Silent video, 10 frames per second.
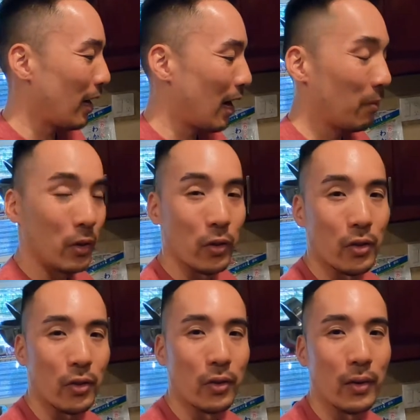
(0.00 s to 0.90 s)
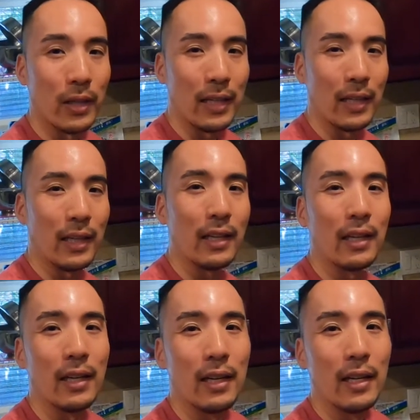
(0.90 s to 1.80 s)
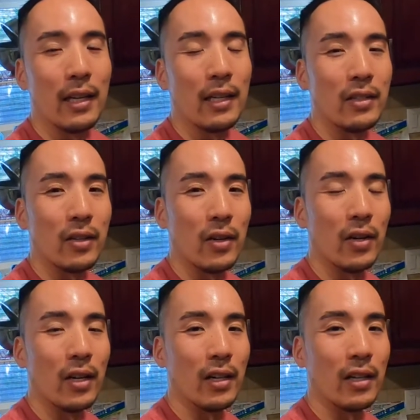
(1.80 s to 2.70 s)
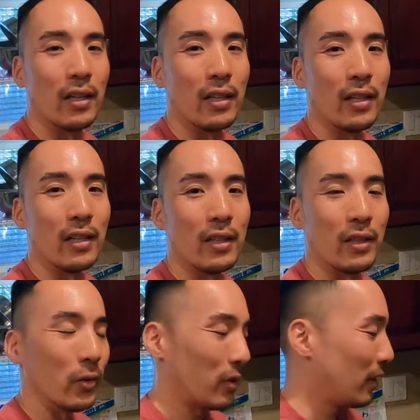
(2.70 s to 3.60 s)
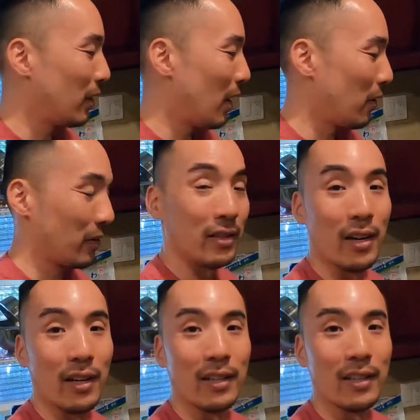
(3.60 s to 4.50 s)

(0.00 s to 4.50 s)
I'm used to eating it, so you'll see how it's done.